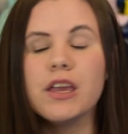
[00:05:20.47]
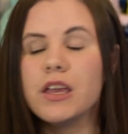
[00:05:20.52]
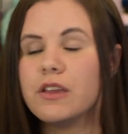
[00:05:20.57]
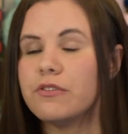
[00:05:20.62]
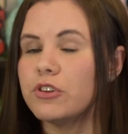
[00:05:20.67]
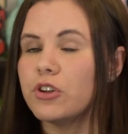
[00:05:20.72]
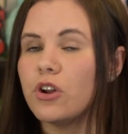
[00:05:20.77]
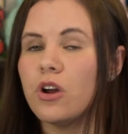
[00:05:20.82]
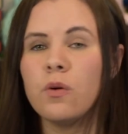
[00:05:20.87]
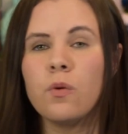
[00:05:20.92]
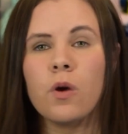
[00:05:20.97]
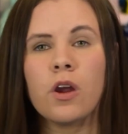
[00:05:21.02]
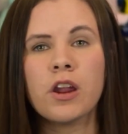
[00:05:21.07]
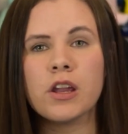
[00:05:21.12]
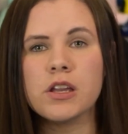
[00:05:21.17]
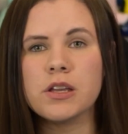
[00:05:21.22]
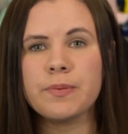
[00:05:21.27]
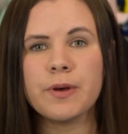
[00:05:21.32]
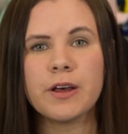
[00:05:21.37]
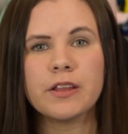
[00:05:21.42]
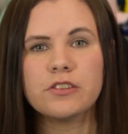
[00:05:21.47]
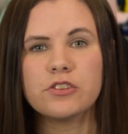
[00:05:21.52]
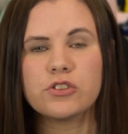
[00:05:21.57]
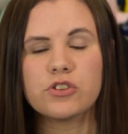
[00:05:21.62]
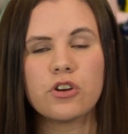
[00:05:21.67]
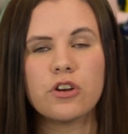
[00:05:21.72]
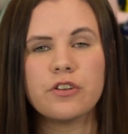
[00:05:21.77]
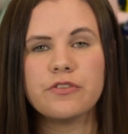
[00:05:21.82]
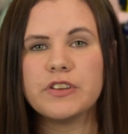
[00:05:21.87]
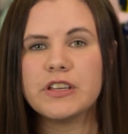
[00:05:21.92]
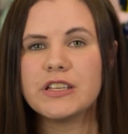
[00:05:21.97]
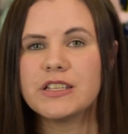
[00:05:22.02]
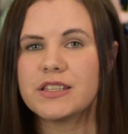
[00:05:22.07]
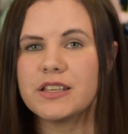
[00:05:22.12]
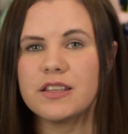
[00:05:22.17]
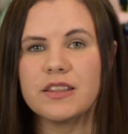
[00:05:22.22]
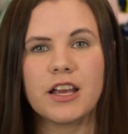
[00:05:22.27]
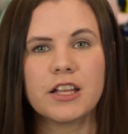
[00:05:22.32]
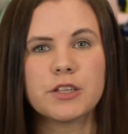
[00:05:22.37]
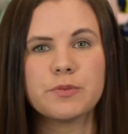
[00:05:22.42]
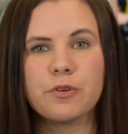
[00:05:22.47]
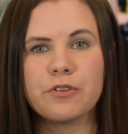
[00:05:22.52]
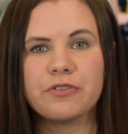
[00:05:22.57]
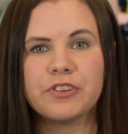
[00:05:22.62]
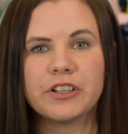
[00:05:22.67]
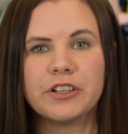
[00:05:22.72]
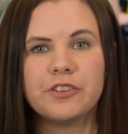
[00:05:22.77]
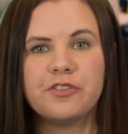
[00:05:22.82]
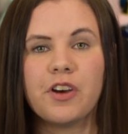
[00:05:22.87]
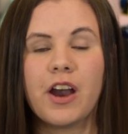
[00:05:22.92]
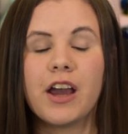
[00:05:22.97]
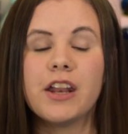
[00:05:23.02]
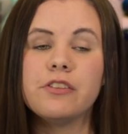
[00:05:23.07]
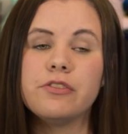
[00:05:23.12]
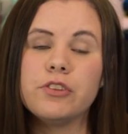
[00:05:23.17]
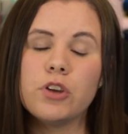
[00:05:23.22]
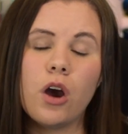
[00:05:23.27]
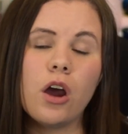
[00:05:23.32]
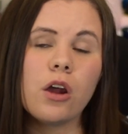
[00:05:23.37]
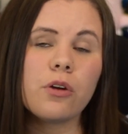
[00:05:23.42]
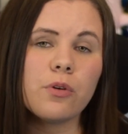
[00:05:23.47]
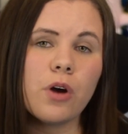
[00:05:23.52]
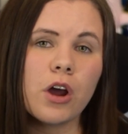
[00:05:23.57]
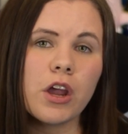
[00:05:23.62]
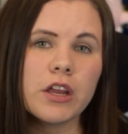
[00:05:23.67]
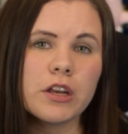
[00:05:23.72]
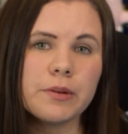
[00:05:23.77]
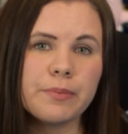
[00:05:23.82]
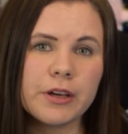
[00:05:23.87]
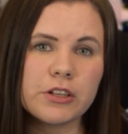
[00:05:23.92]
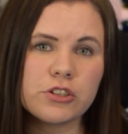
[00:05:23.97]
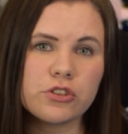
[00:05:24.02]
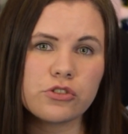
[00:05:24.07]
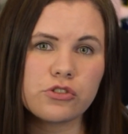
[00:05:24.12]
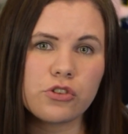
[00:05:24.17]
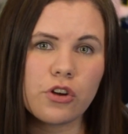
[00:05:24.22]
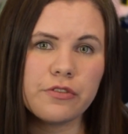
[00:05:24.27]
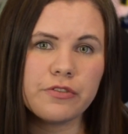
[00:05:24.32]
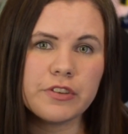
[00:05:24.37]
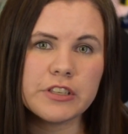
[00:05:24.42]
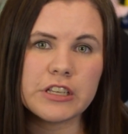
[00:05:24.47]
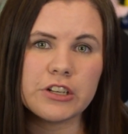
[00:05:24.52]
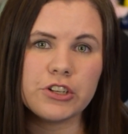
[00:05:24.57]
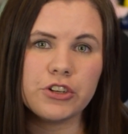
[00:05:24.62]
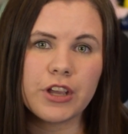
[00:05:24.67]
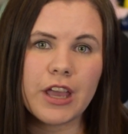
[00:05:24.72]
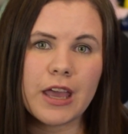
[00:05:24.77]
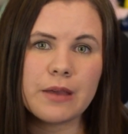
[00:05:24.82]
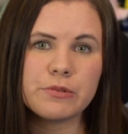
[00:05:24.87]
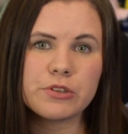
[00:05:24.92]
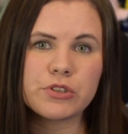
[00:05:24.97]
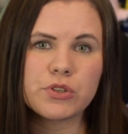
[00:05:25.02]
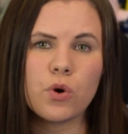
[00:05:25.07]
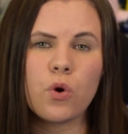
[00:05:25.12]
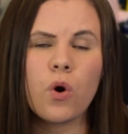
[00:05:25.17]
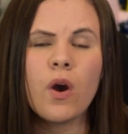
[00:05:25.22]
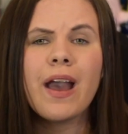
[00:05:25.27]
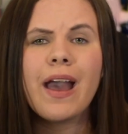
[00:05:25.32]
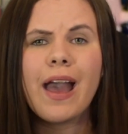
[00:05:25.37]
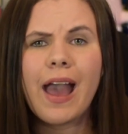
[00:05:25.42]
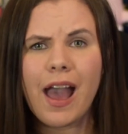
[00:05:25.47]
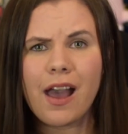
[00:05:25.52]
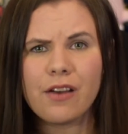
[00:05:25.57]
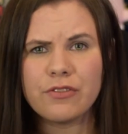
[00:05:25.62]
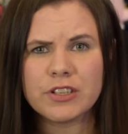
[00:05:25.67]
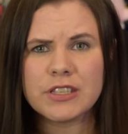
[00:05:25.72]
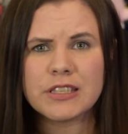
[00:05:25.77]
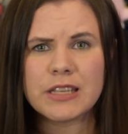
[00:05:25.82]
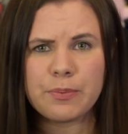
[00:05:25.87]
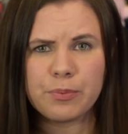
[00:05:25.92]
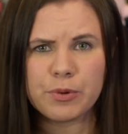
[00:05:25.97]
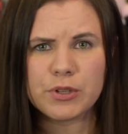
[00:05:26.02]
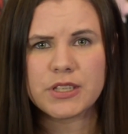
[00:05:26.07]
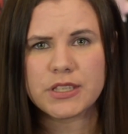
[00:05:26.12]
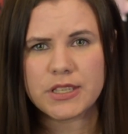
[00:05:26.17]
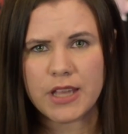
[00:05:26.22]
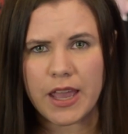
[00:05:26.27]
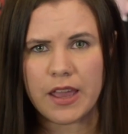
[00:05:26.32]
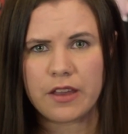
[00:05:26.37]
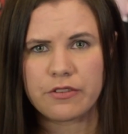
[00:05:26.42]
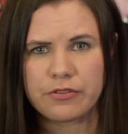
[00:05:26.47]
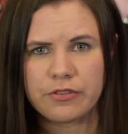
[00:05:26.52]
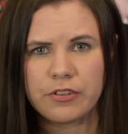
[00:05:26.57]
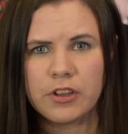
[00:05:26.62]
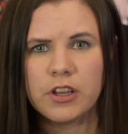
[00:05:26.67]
If you don't worry about the trophies, then that's perfectly fine. If you are worried about your trophies and your gamer score, have a separate save.